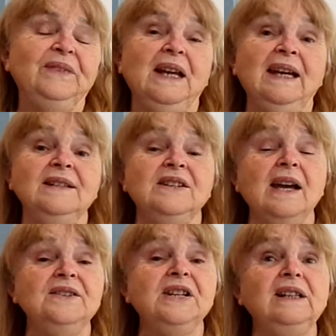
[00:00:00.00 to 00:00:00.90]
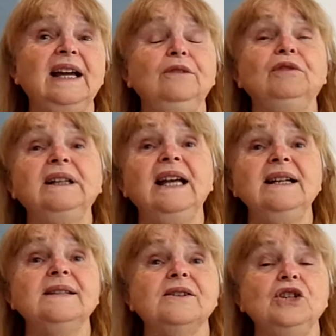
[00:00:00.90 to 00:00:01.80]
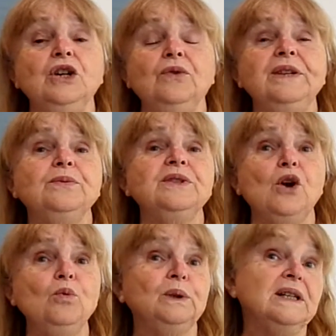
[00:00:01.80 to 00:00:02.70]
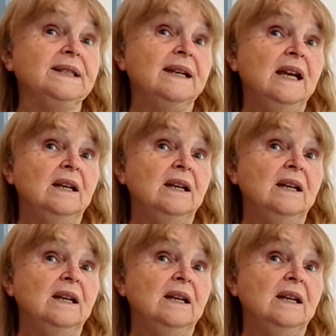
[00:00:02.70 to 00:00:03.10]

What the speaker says: And until I realized, this was hopeless.